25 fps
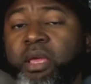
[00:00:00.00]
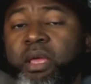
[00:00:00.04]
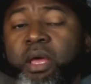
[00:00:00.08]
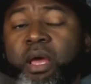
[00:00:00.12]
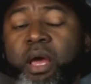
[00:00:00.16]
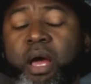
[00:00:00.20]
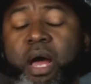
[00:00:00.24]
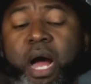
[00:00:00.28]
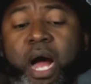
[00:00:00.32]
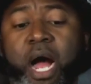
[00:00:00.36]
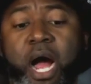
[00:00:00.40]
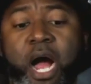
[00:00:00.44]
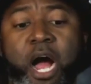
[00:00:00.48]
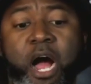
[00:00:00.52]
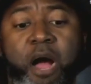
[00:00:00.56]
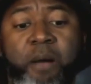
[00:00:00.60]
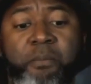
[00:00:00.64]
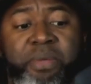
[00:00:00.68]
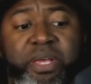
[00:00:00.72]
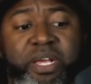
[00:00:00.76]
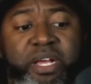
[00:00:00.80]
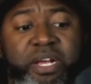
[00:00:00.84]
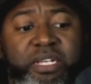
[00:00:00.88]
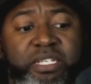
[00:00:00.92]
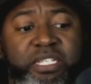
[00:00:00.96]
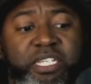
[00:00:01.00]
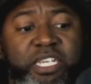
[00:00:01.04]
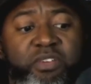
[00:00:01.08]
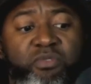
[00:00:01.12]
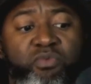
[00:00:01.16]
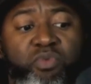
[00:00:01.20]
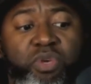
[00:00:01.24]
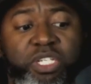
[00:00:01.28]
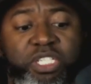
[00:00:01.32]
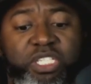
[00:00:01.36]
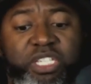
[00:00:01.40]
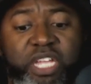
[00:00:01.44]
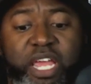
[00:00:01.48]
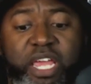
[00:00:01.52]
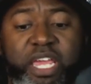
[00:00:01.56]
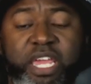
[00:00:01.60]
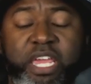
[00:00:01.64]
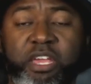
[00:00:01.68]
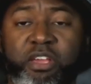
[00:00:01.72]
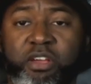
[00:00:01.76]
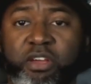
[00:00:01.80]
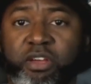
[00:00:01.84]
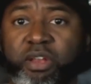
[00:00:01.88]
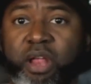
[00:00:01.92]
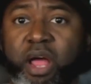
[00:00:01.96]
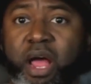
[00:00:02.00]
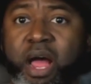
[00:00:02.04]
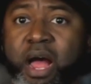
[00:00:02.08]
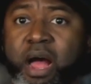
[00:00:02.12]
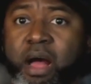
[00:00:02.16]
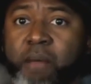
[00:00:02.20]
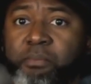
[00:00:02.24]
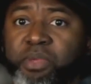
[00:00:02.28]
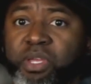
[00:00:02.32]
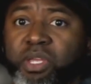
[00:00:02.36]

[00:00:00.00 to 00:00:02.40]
um, because he wished that he could um,